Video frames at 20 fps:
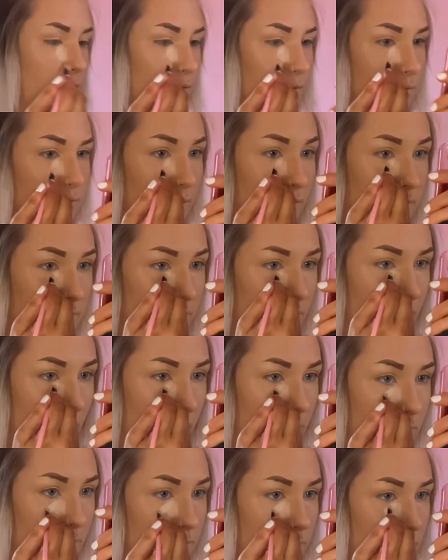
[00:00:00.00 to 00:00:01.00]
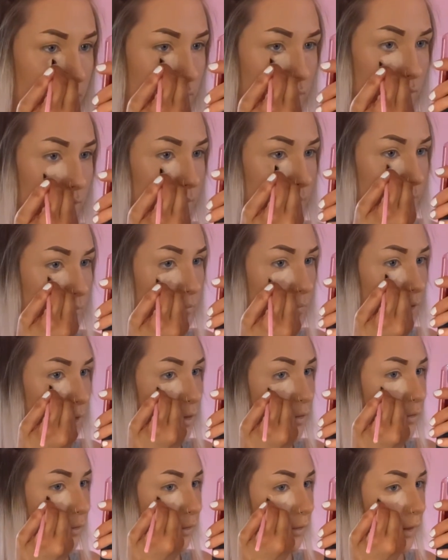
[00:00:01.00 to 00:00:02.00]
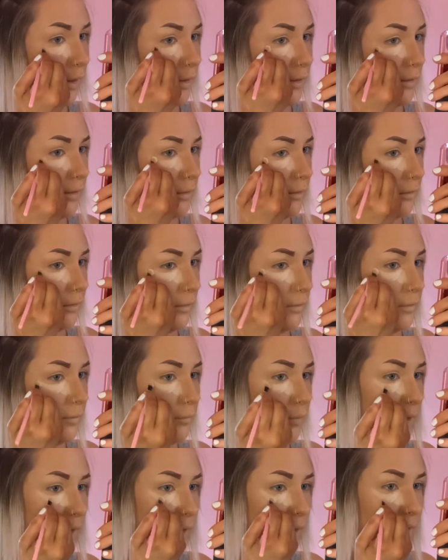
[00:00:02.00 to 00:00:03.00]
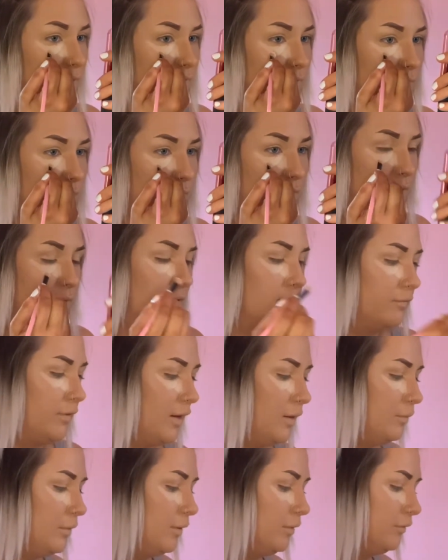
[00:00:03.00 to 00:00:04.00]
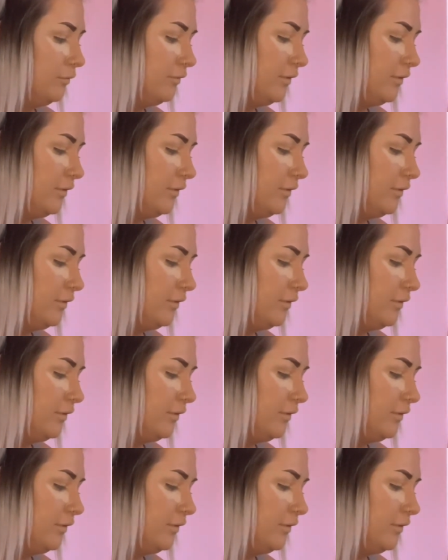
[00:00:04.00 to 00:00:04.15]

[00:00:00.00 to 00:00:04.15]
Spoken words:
just to kind of lighten under my eyes and kind of give that a bit of